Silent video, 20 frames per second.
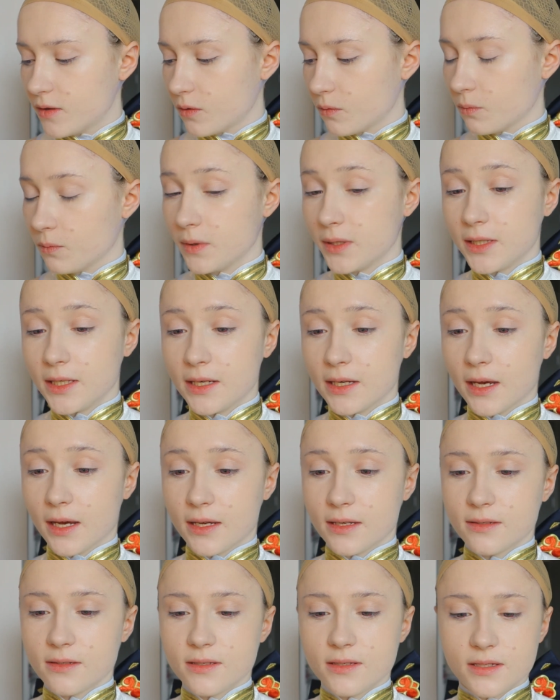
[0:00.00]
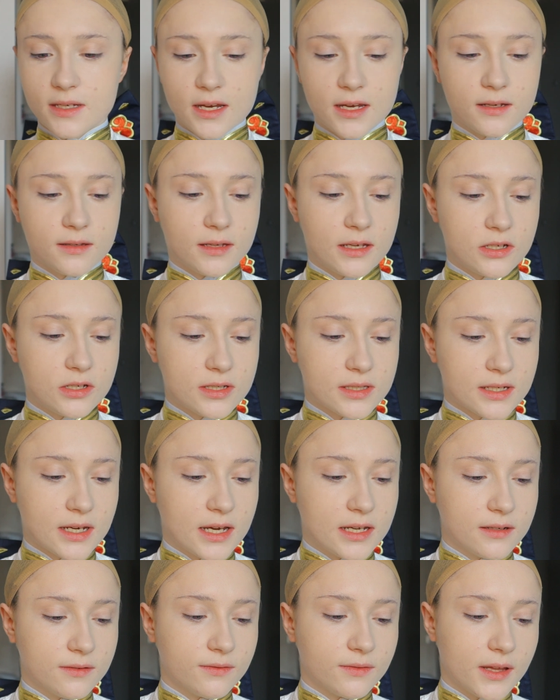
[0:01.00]
They're really nice and they just
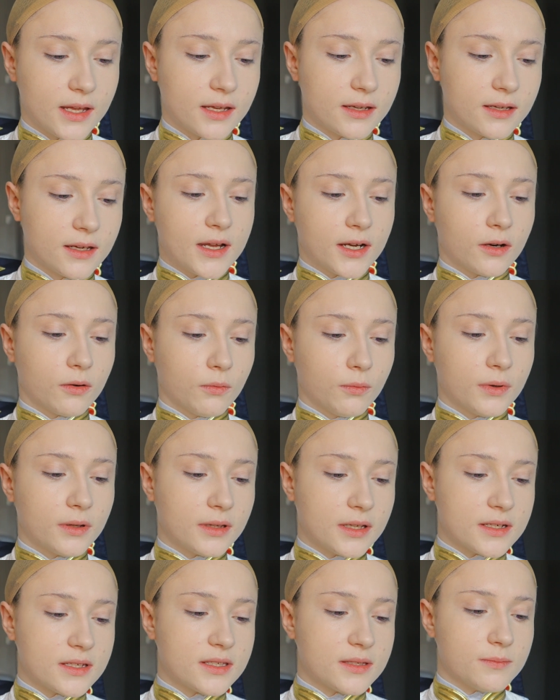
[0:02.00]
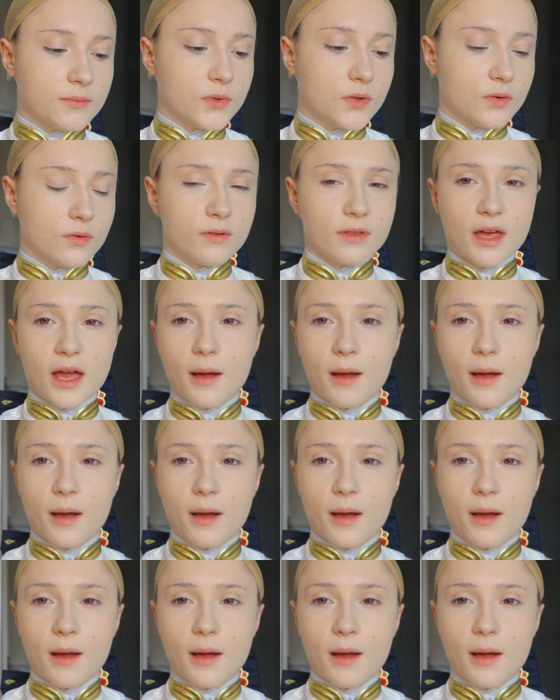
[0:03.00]
kind of like make a really smooth